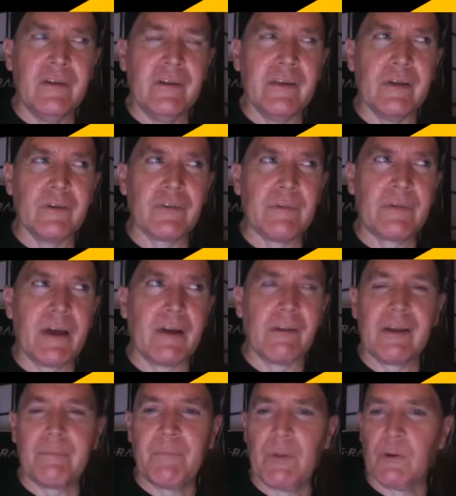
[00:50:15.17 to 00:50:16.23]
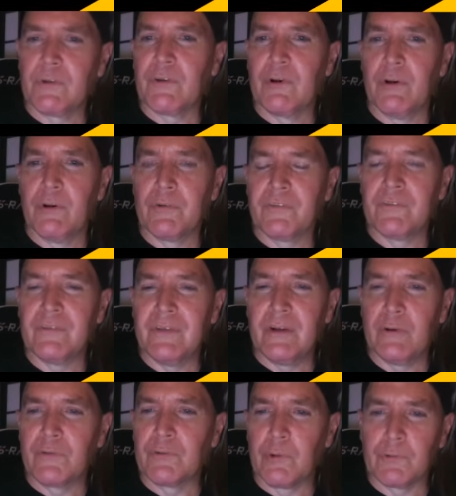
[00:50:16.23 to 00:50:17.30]
you know, some kind of like milk toast, you know,
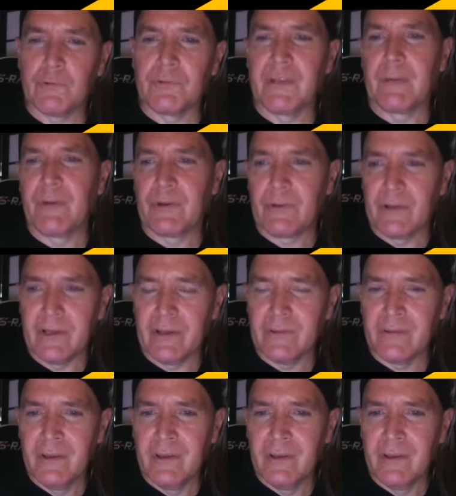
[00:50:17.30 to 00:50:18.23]
social democrat.